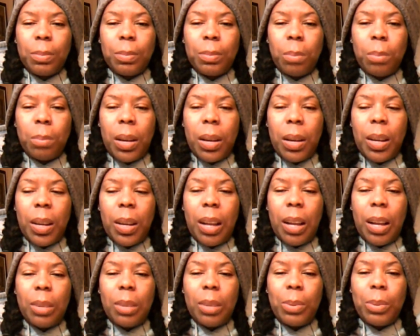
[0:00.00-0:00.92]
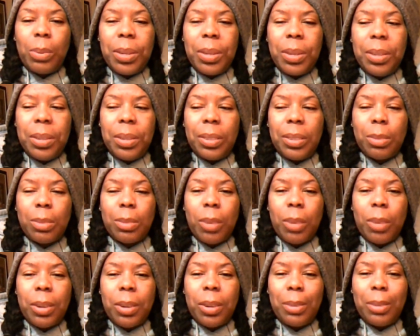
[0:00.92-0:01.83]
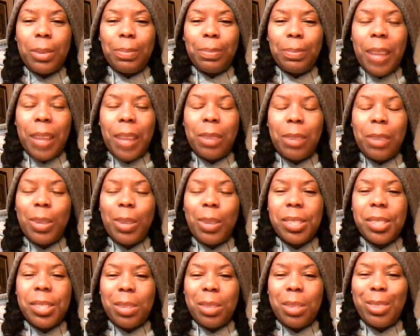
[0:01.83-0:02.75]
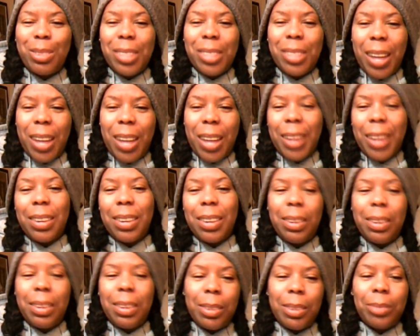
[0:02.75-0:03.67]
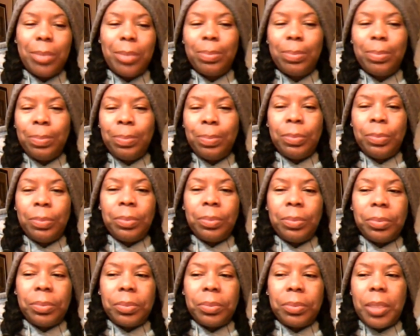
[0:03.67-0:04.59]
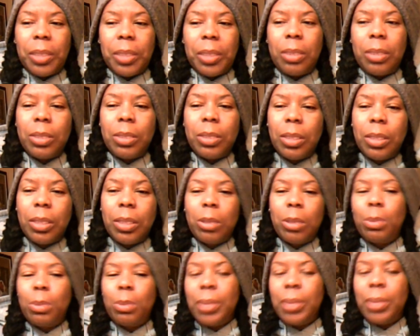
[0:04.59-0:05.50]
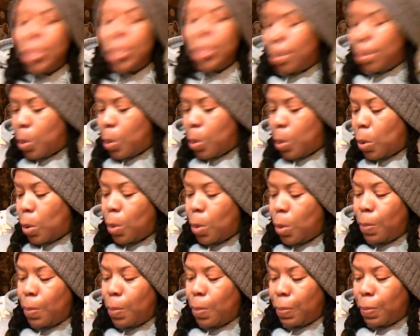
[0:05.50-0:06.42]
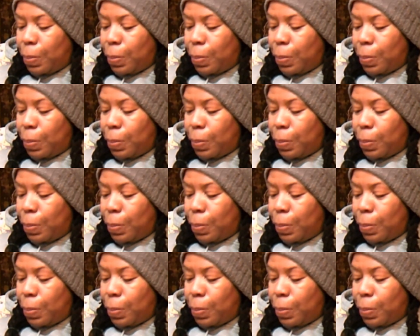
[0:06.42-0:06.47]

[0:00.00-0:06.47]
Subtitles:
My Halloween sweater. I know I said it was khaki and it looked a little bit small,